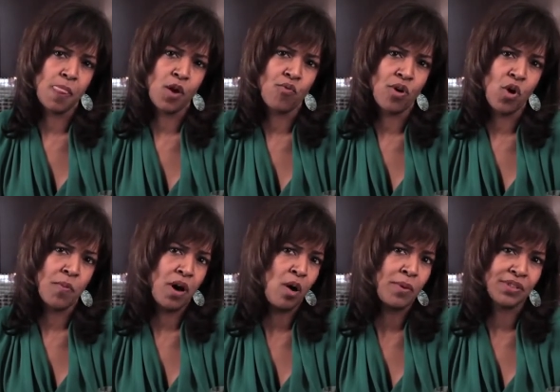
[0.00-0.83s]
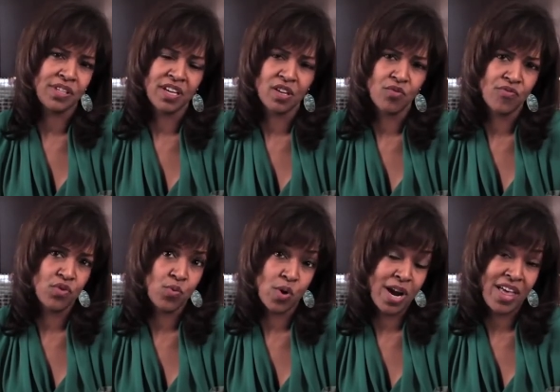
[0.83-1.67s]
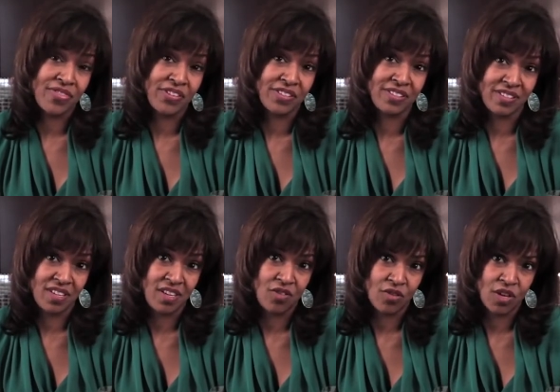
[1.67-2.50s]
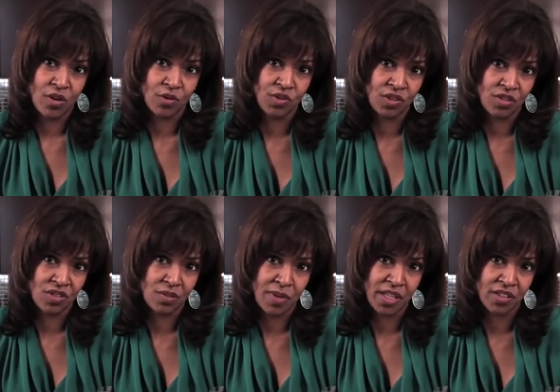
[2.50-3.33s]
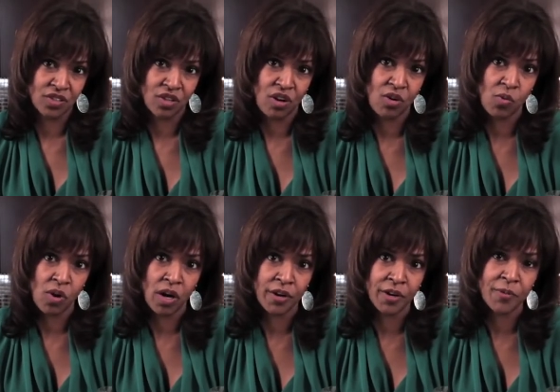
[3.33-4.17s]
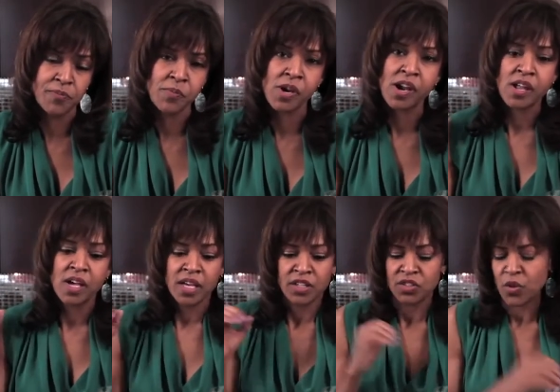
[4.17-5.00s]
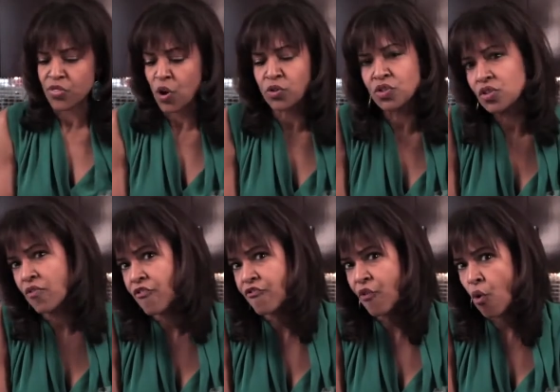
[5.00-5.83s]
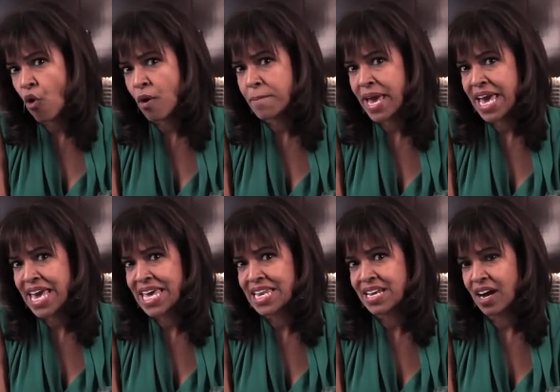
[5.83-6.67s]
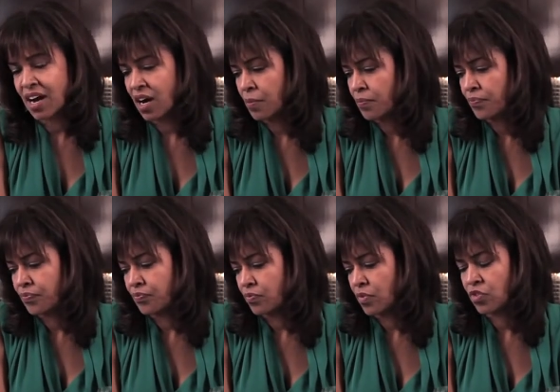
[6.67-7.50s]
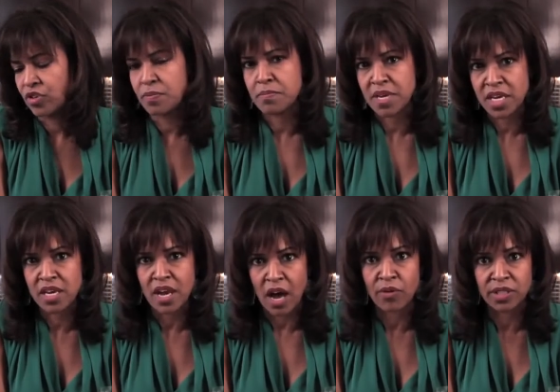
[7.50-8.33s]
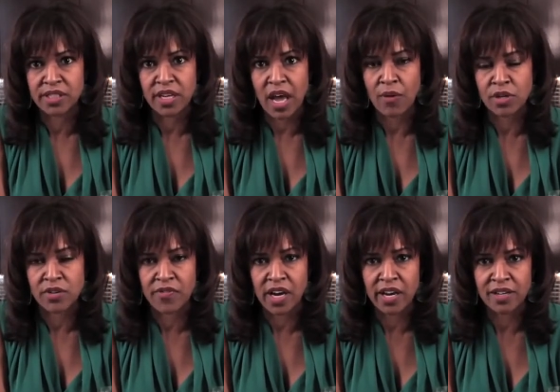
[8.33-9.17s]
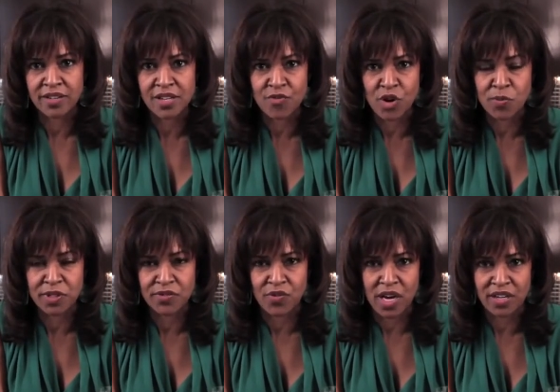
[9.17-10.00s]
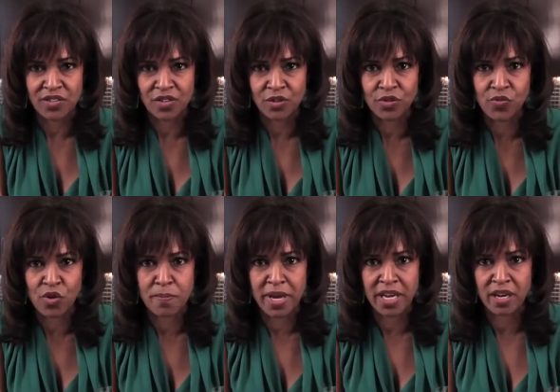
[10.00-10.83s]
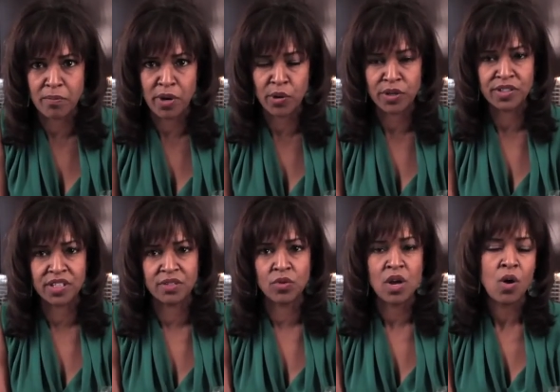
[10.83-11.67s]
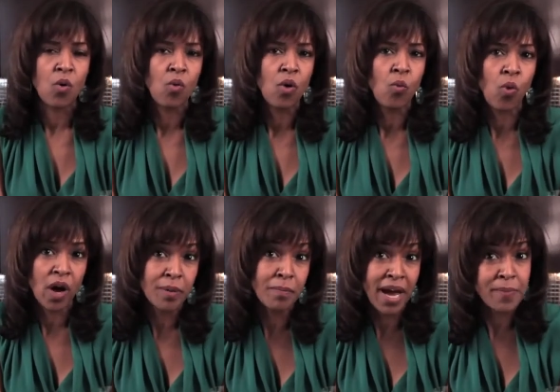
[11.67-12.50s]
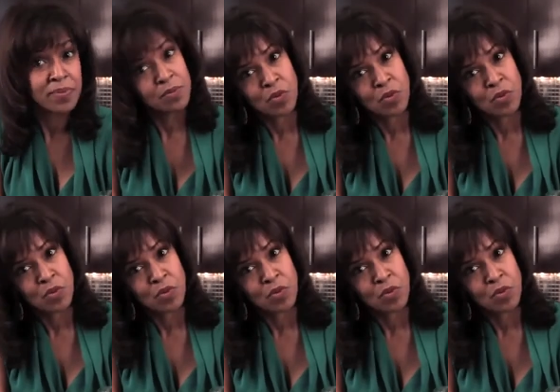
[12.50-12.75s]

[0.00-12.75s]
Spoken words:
aroma, almost like you were at the sea or the ocean and smelling salt water. So those are the four main, to me, I would say, I would divide the aromas of wine into those four main components, and one might be